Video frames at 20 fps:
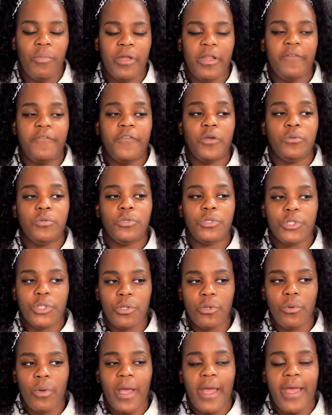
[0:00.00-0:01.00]
But if you
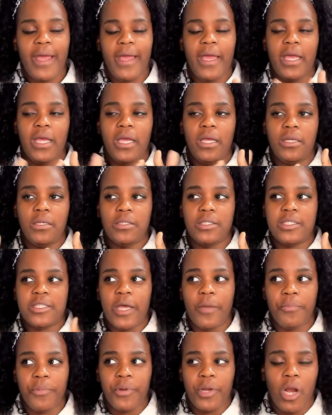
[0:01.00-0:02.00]
do a
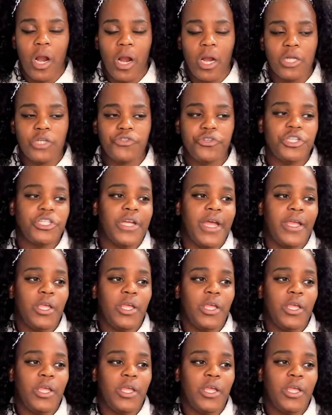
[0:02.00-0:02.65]
separate cartridge